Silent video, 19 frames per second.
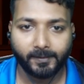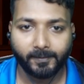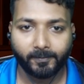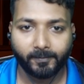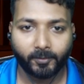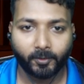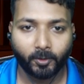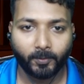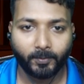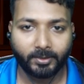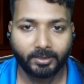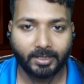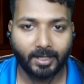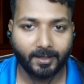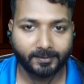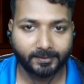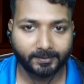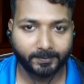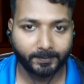from
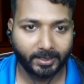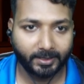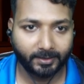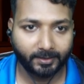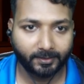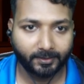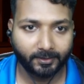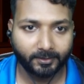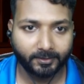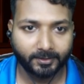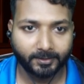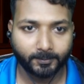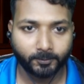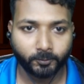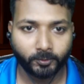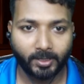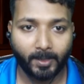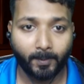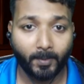Task Manager.
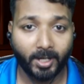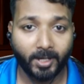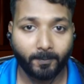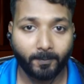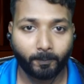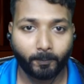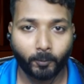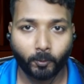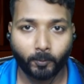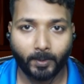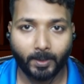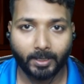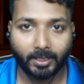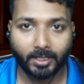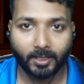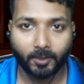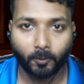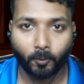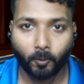WMI
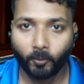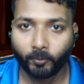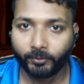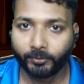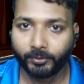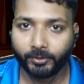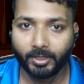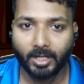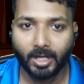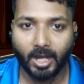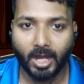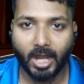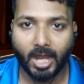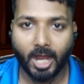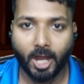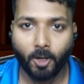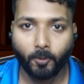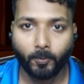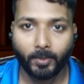Provider Host
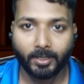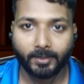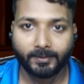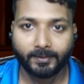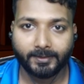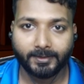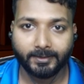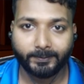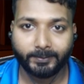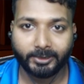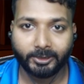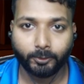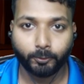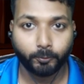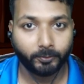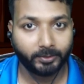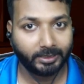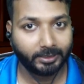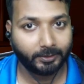how much
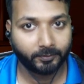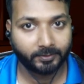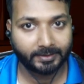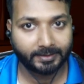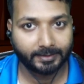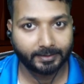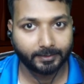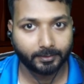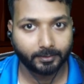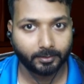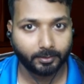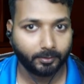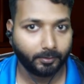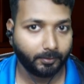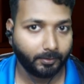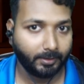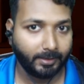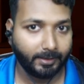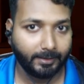CPU using.
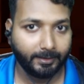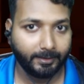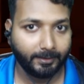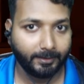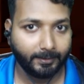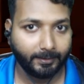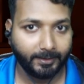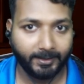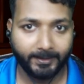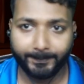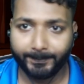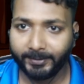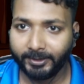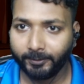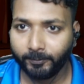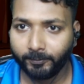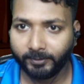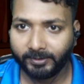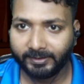If
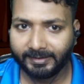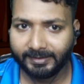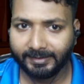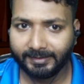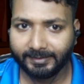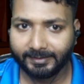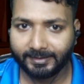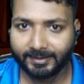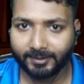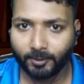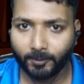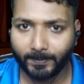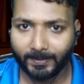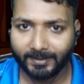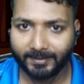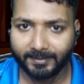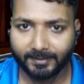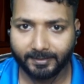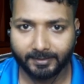you see
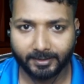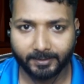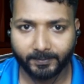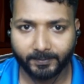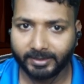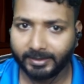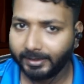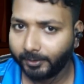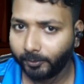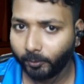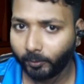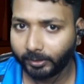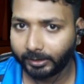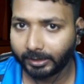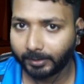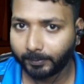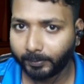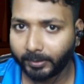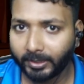0%, everything
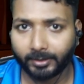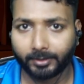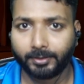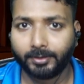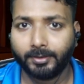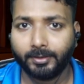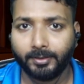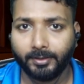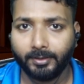okay, but